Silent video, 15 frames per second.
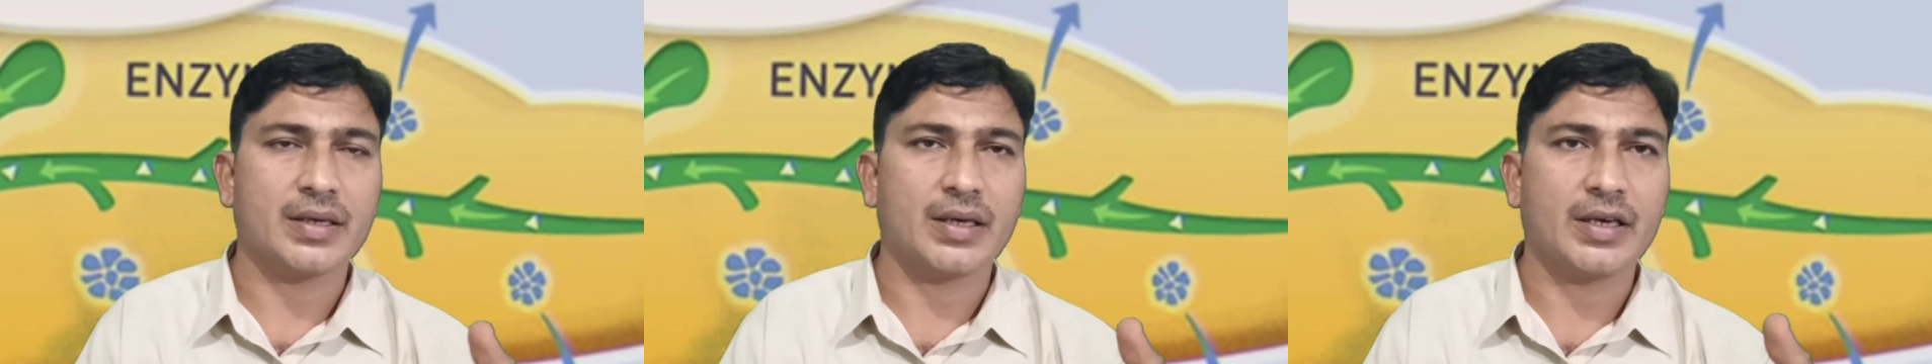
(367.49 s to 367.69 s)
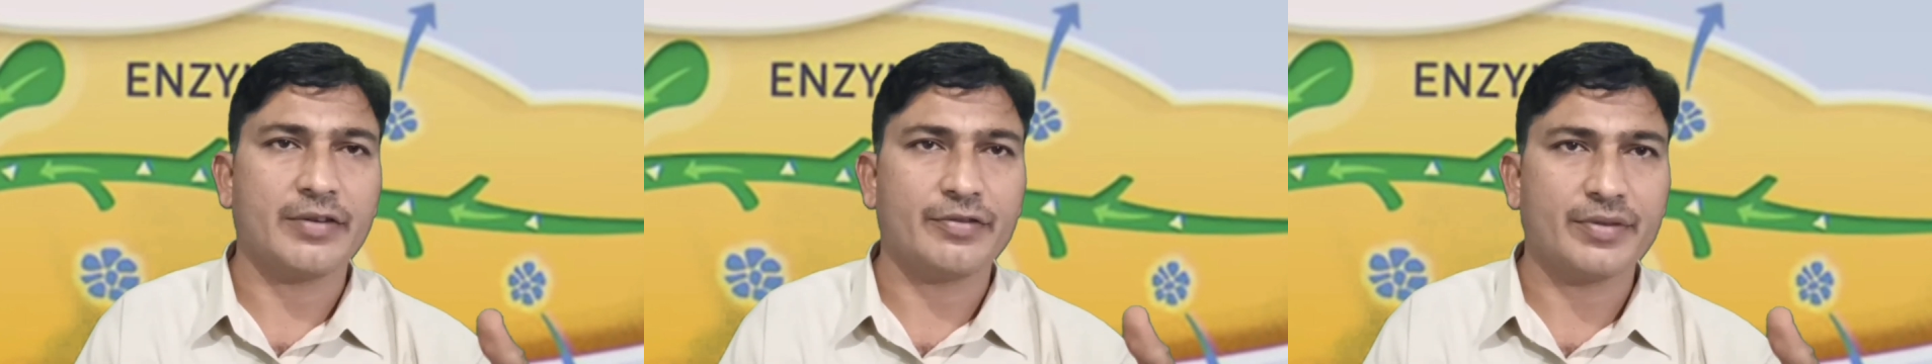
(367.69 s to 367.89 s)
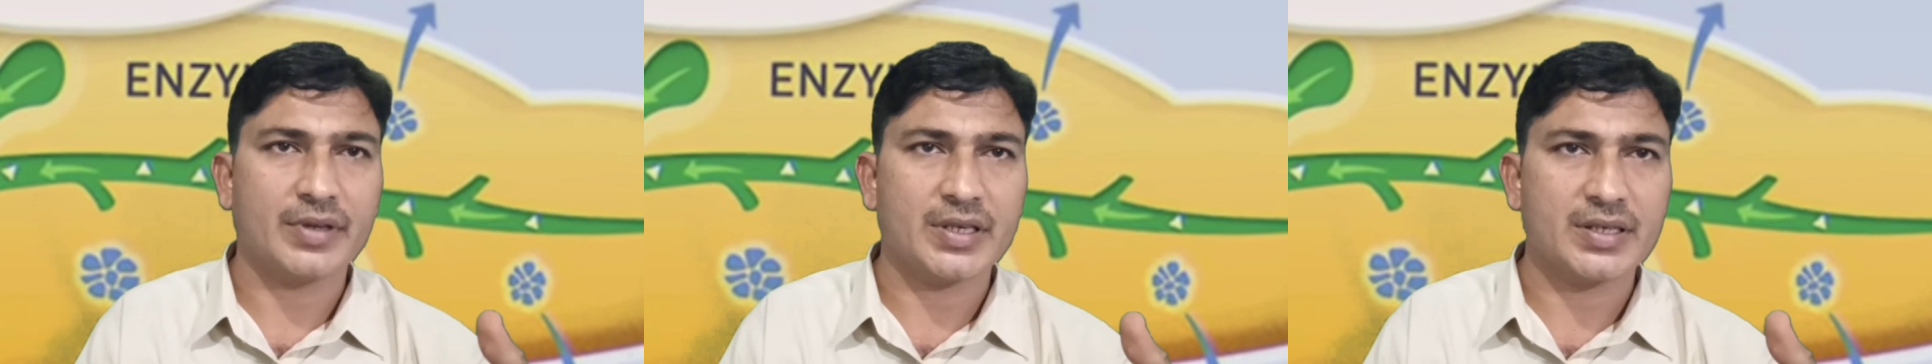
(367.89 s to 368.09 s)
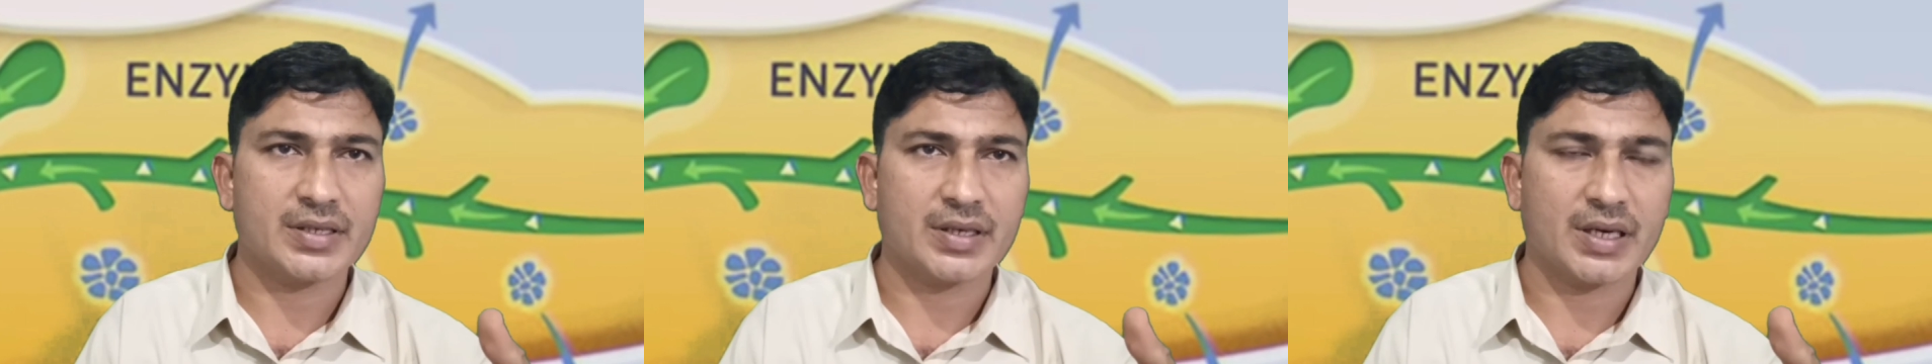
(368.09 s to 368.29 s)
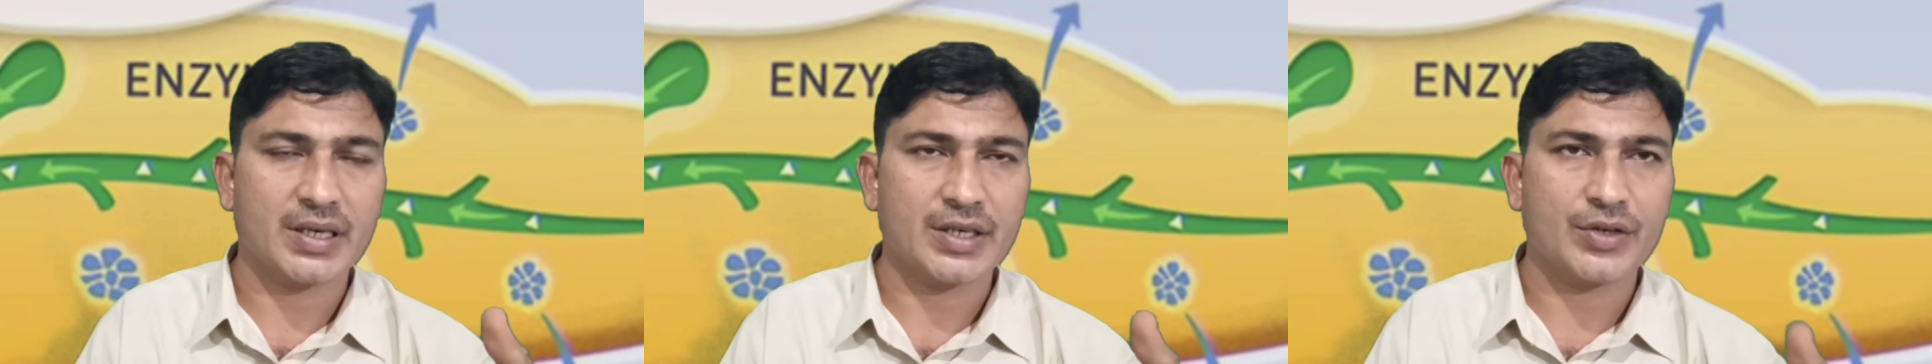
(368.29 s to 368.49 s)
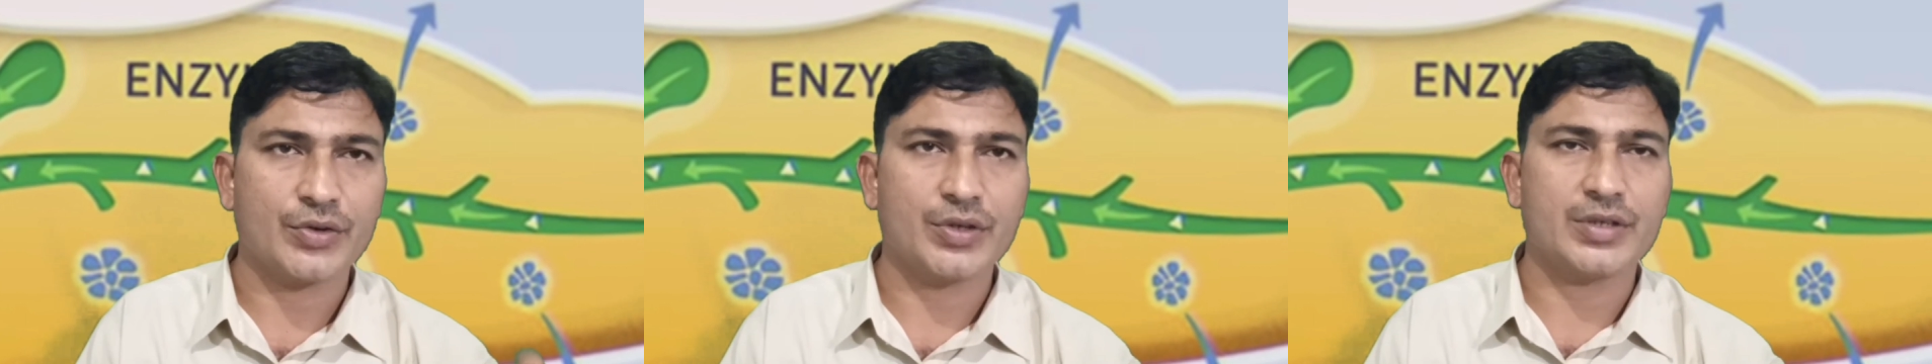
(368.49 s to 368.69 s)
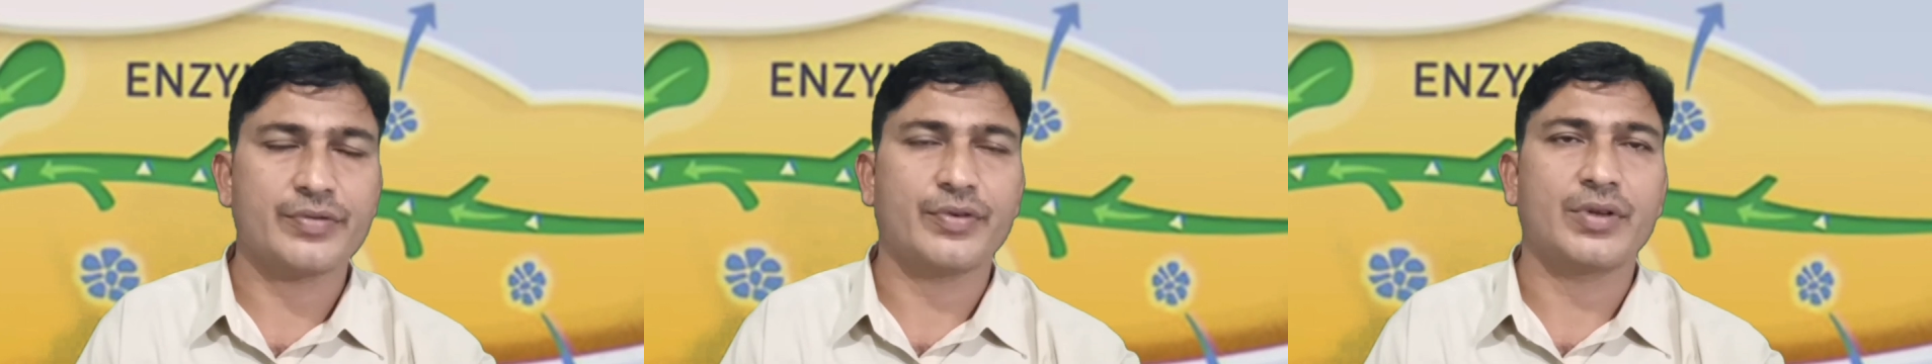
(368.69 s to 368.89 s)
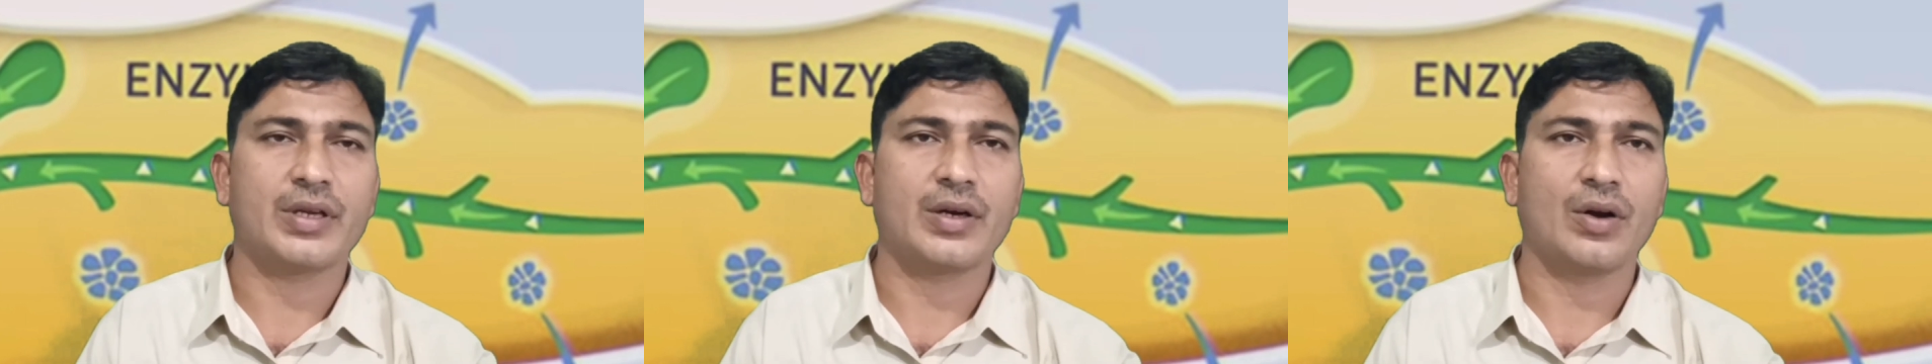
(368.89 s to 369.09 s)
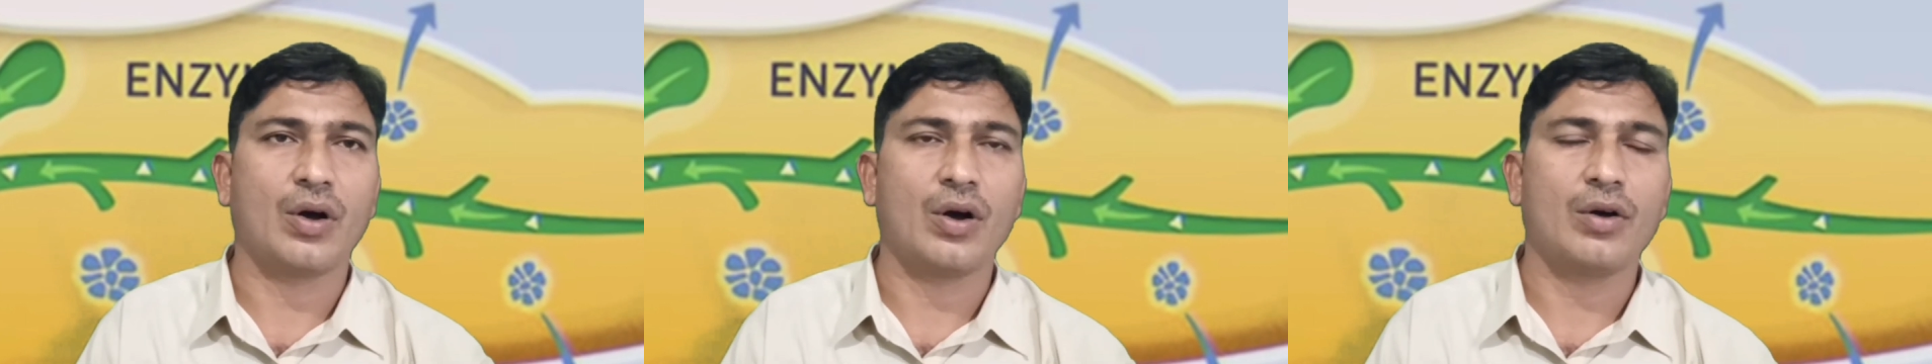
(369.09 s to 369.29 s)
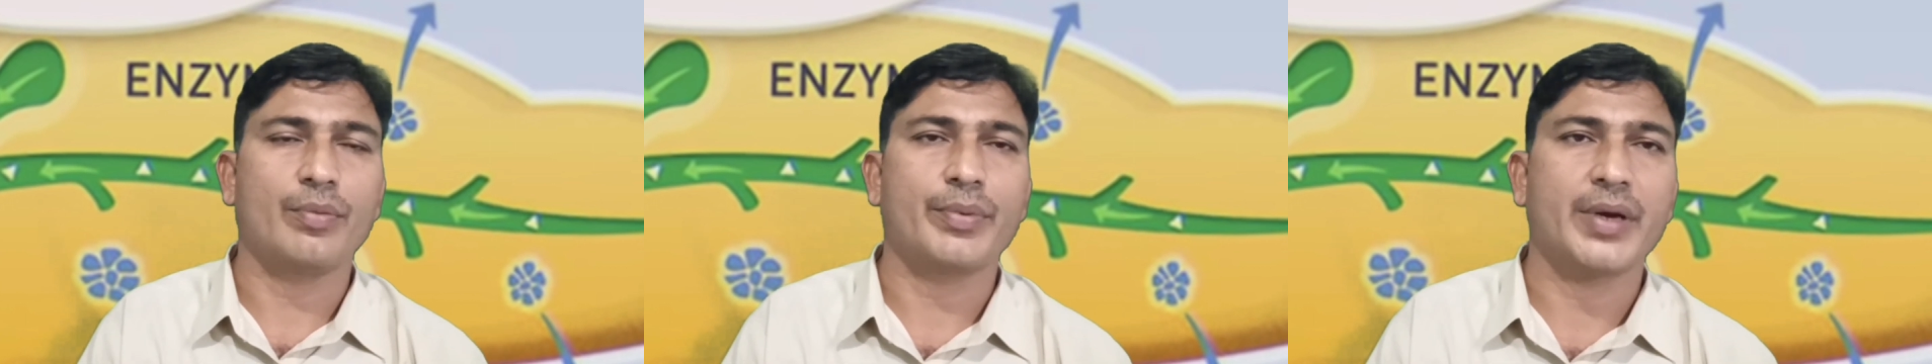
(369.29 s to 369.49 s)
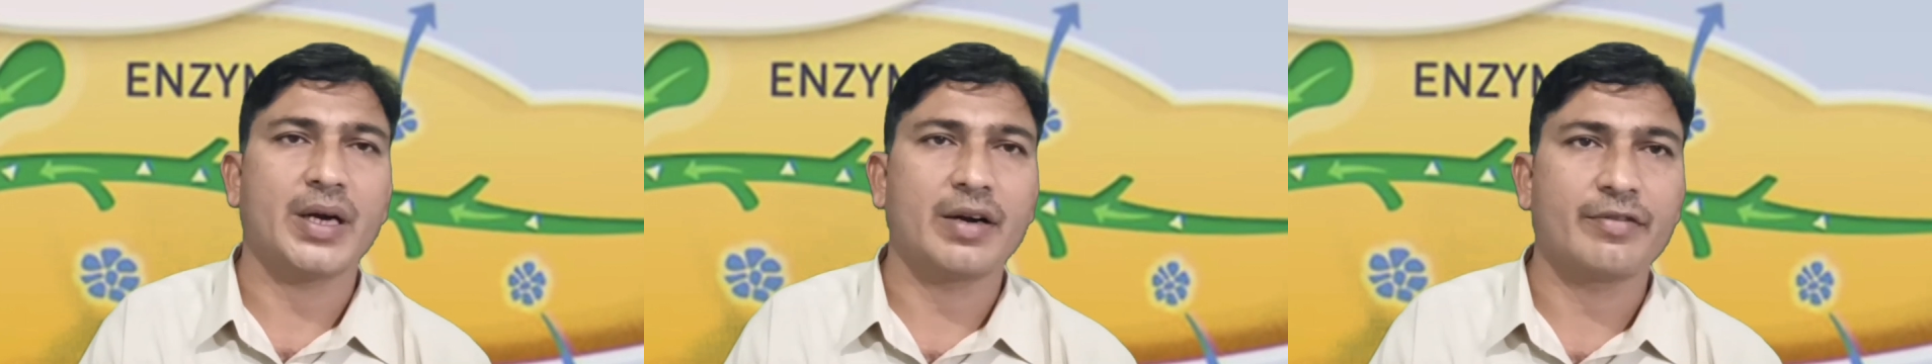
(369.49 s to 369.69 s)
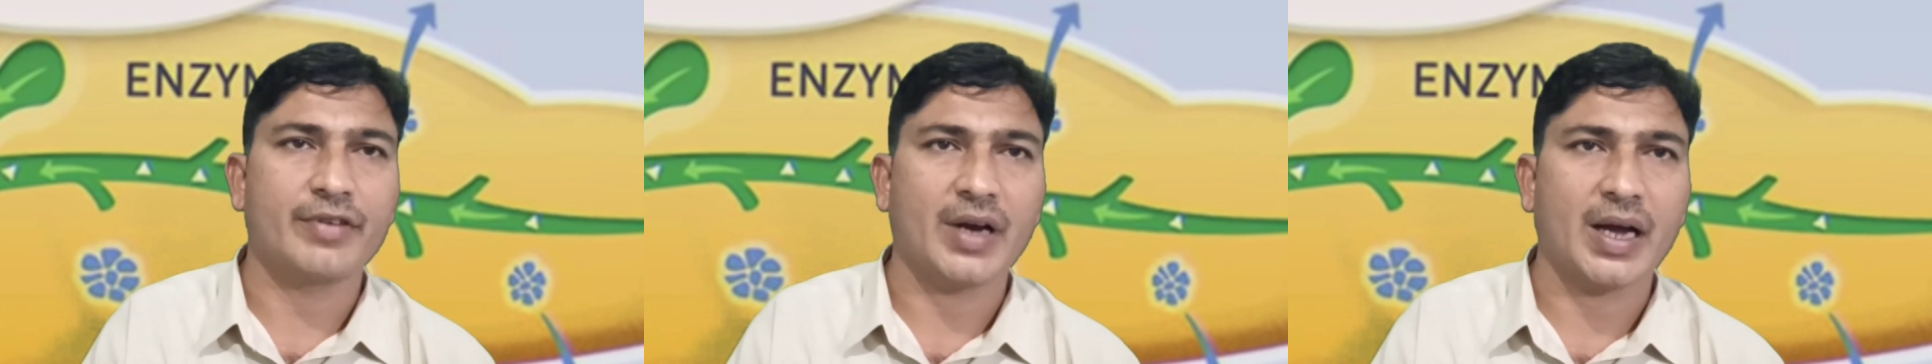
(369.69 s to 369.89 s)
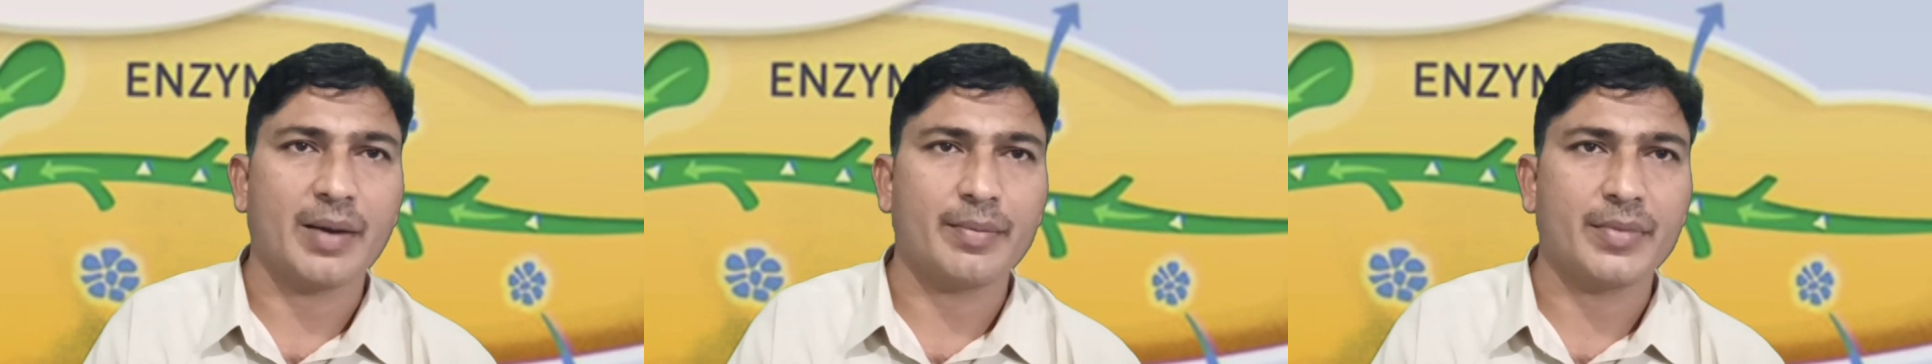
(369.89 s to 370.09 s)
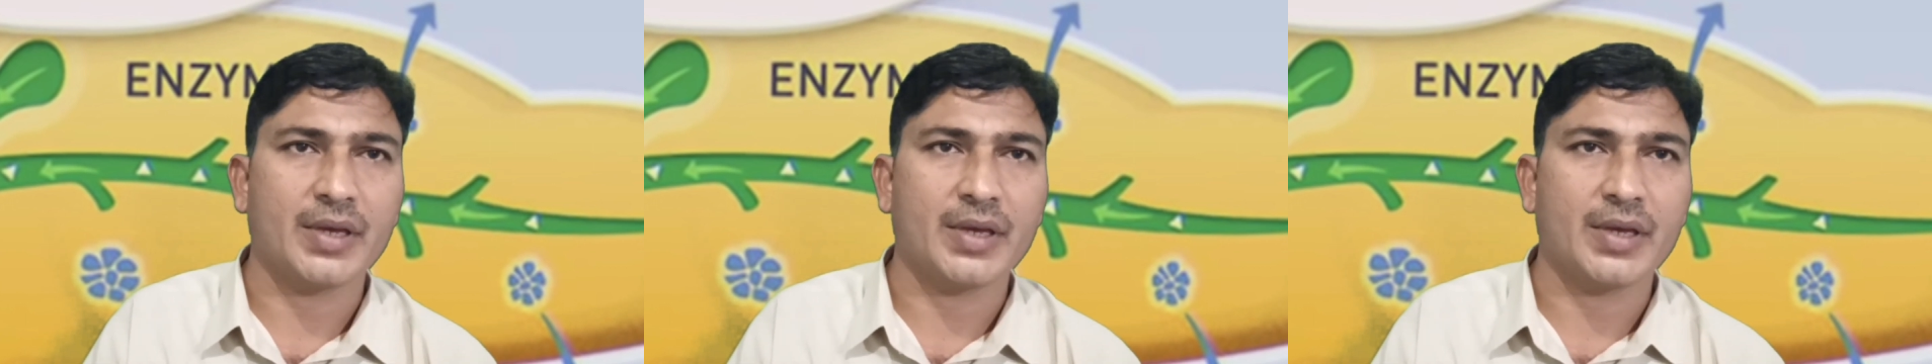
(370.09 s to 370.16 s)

And if this continues for the long